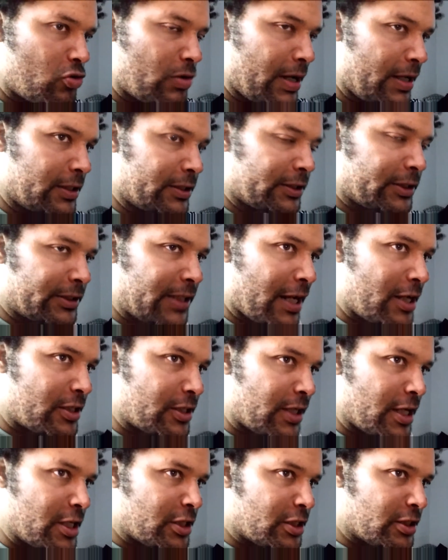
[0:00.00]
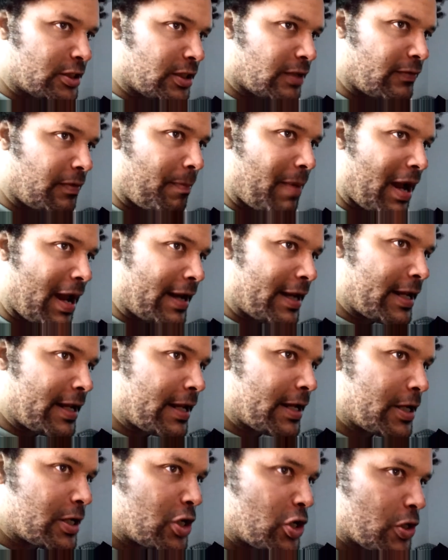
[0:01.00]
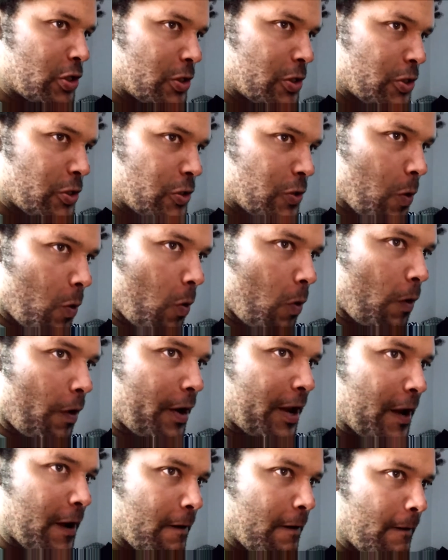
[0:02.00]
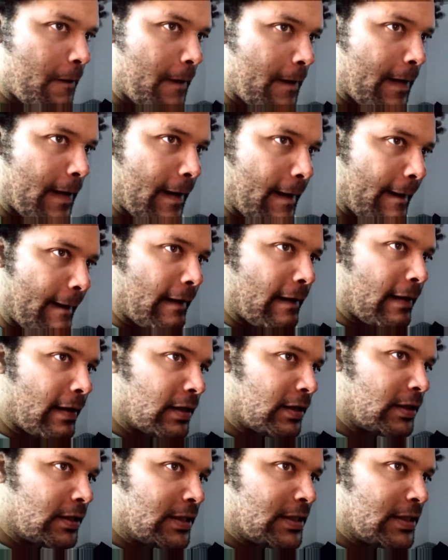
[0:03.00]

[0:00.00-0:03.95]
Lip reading: Greetings and salutations, everybody. Sean here, and